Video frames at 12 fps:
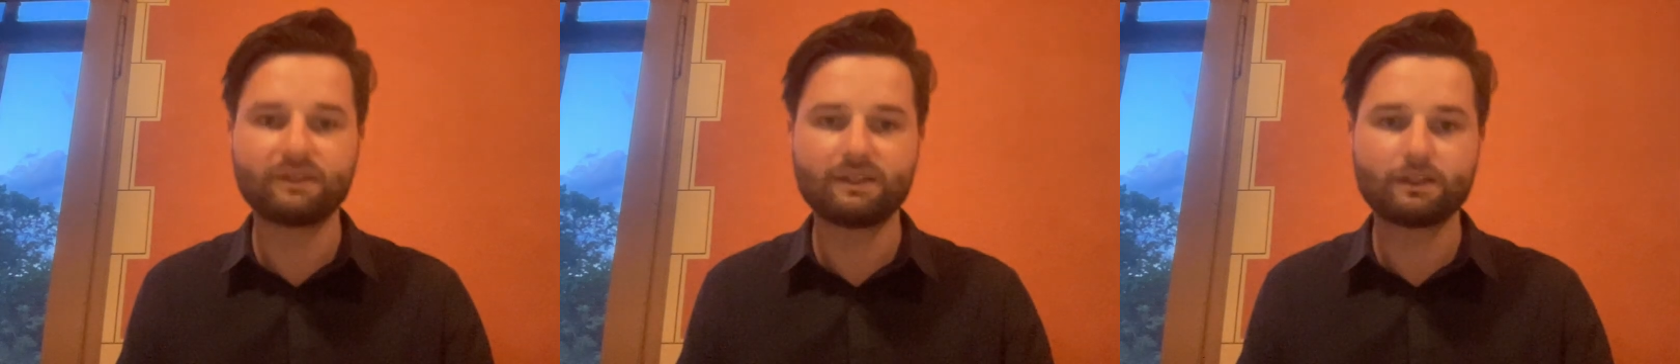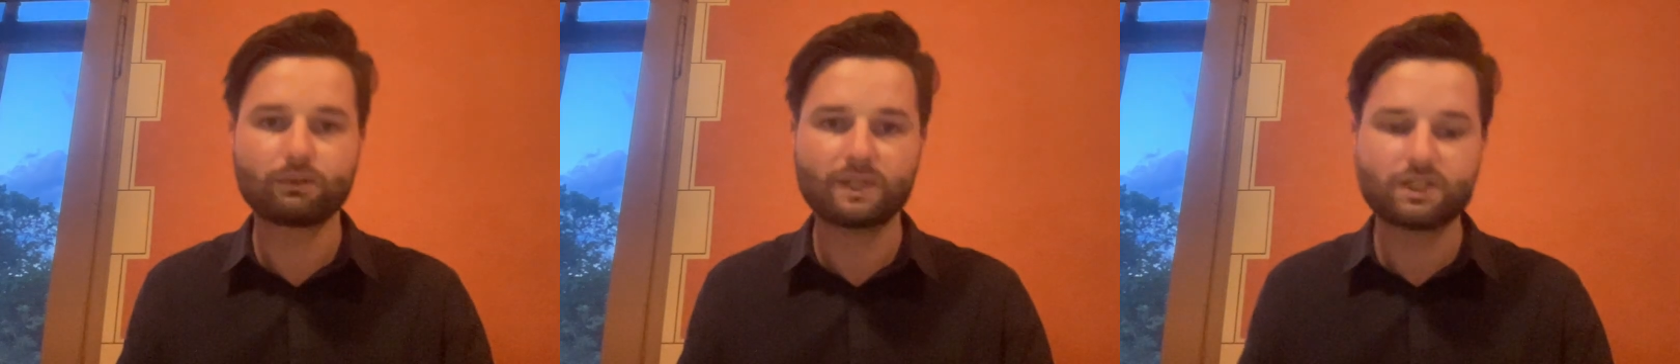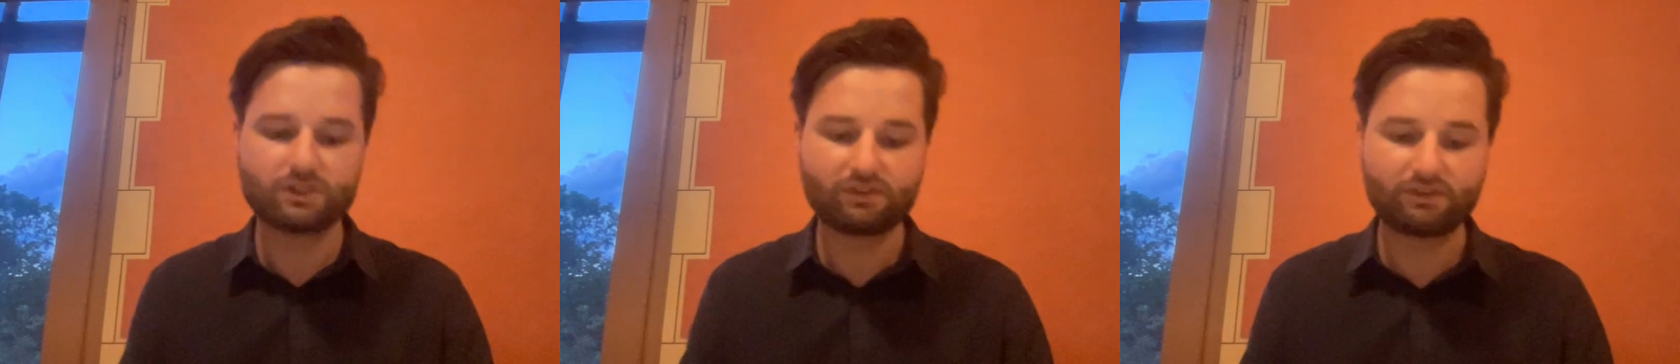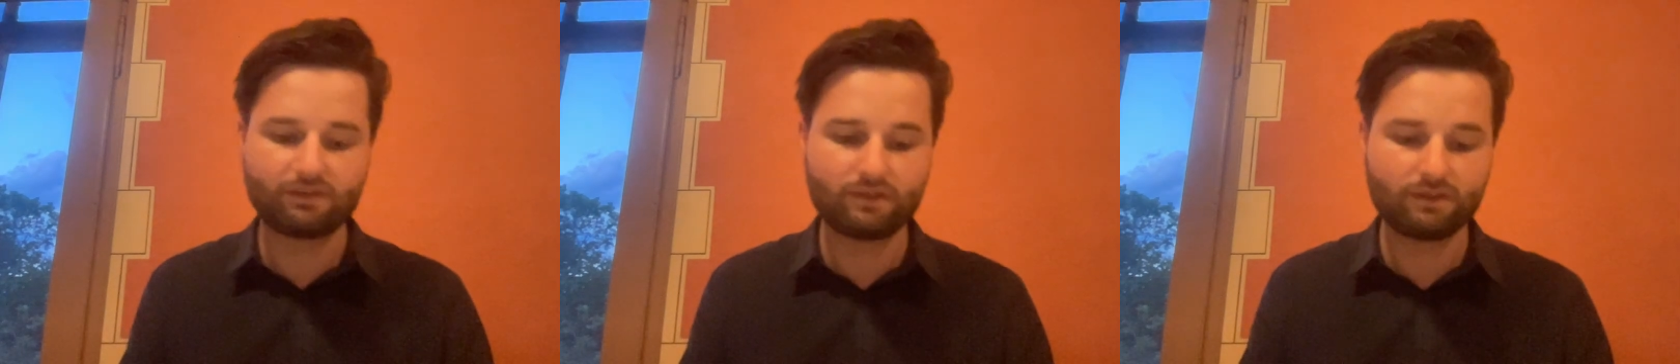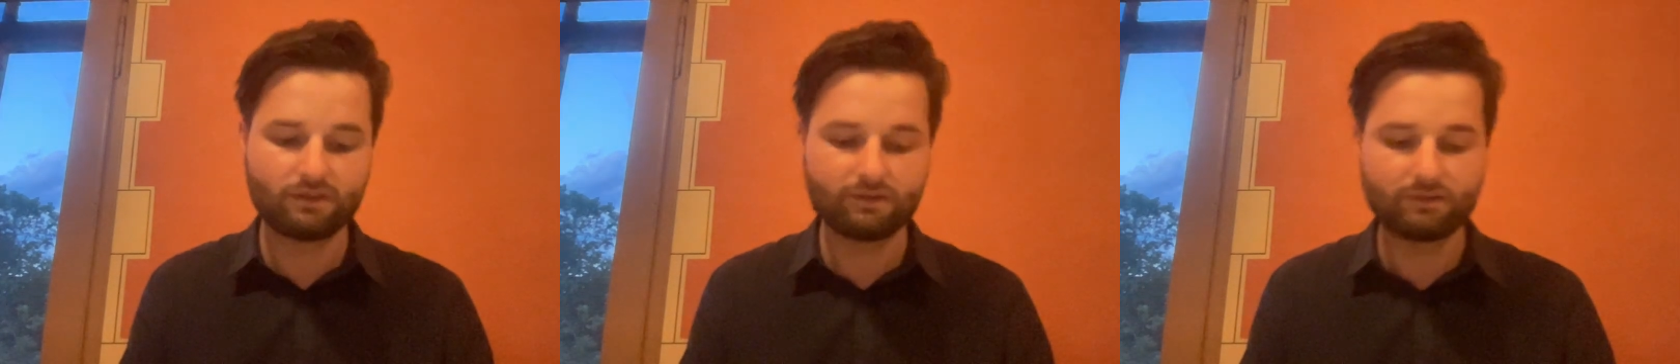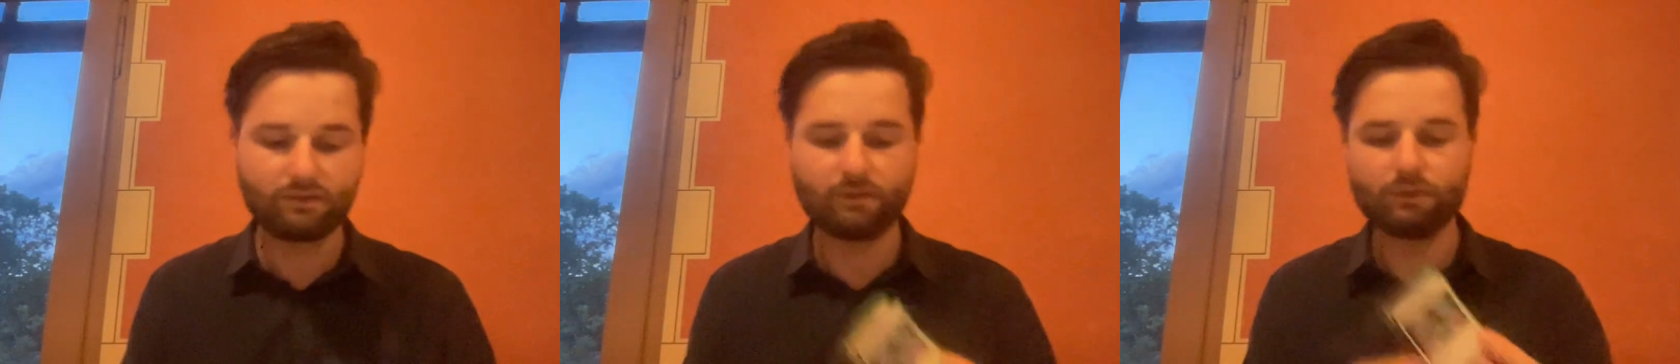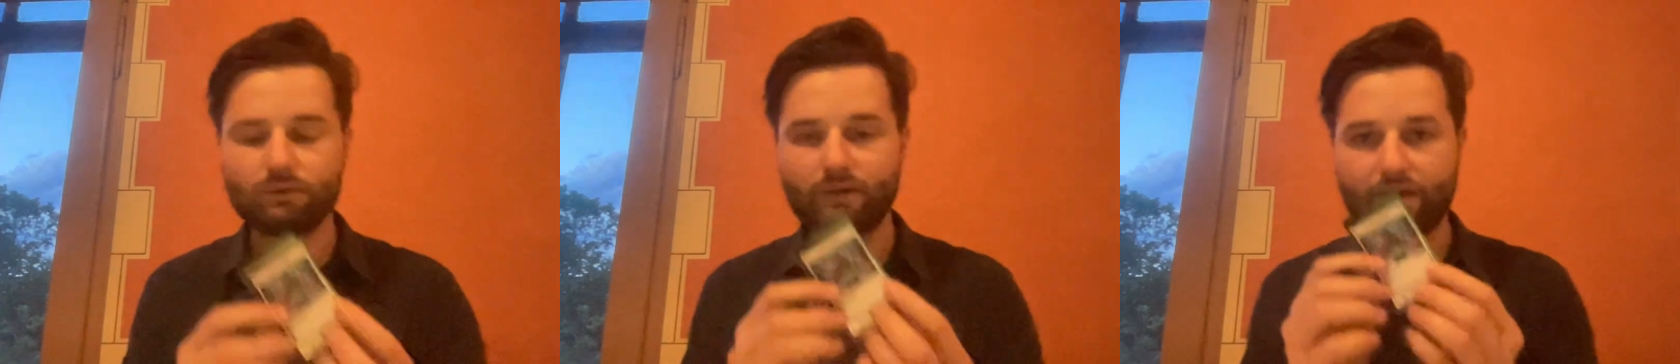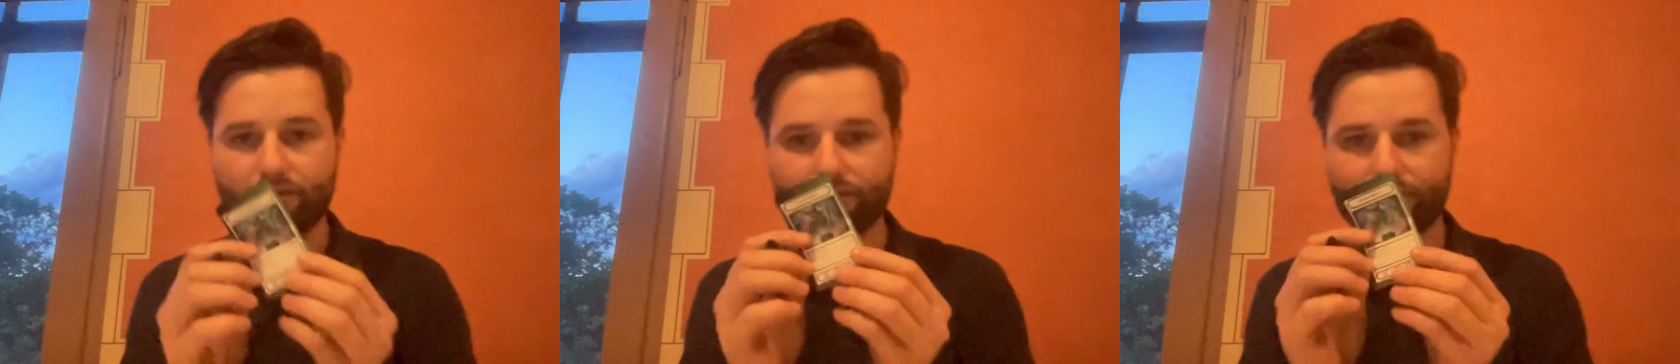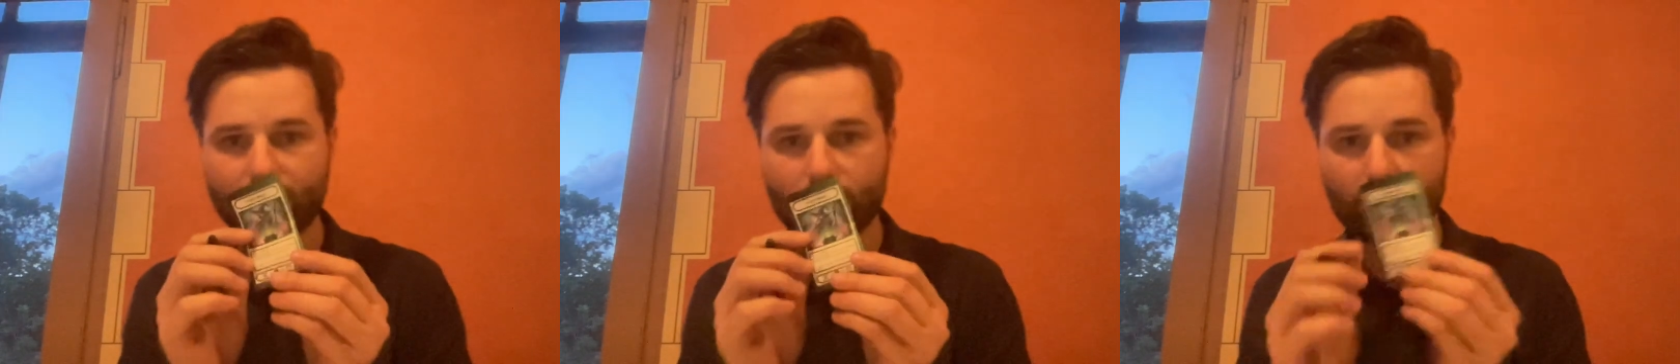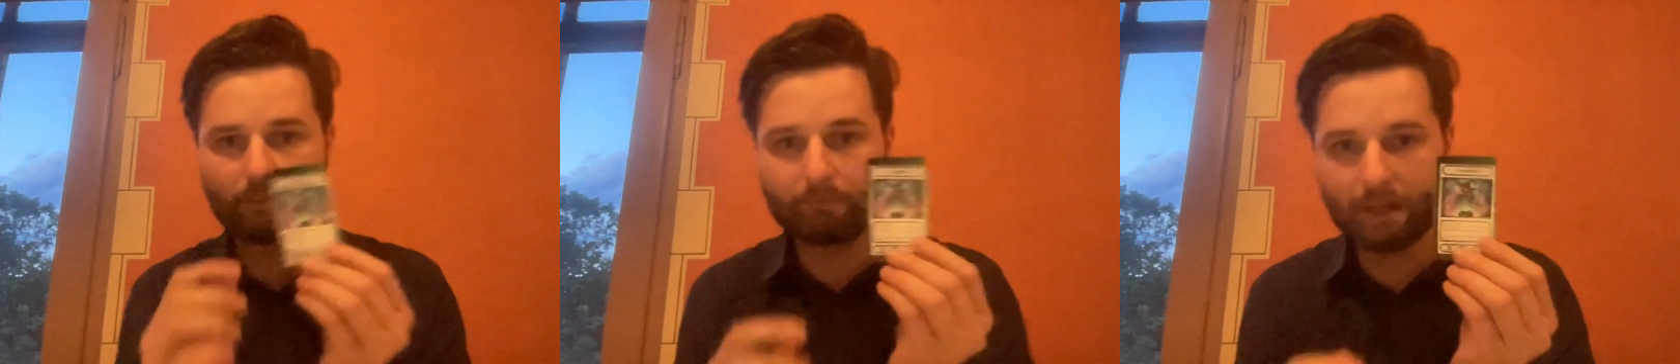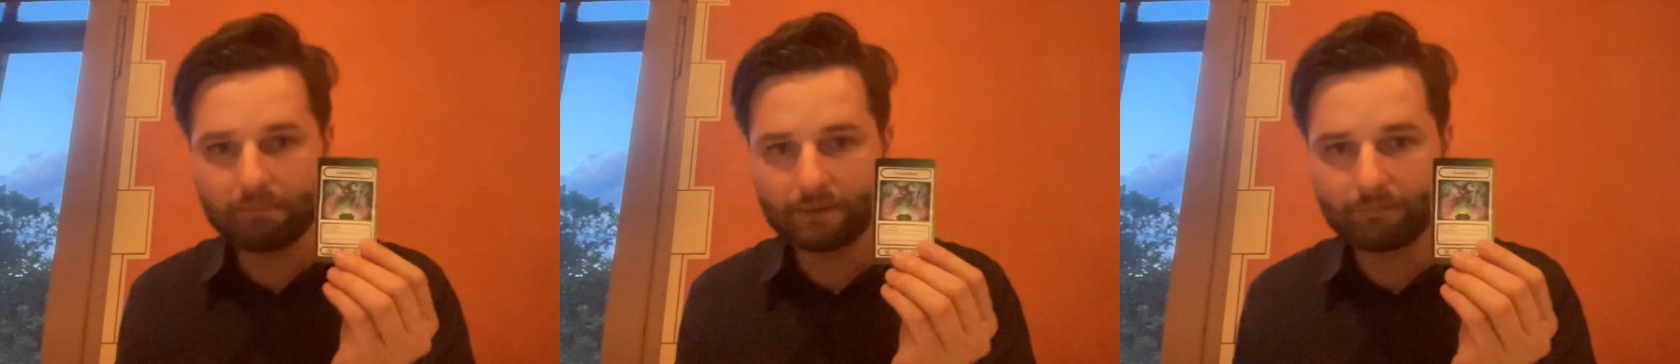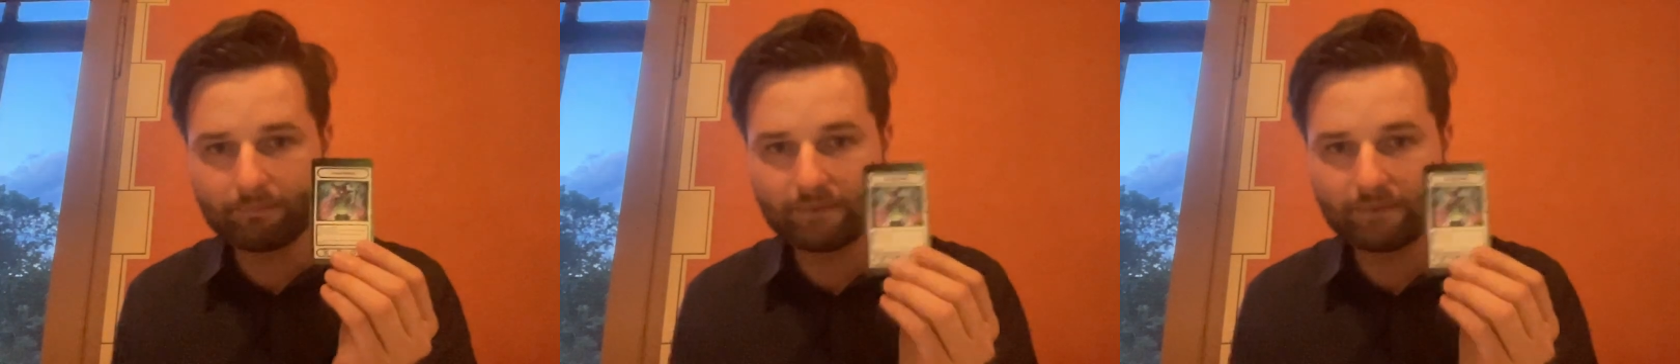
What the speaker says: iterations do everything on paper,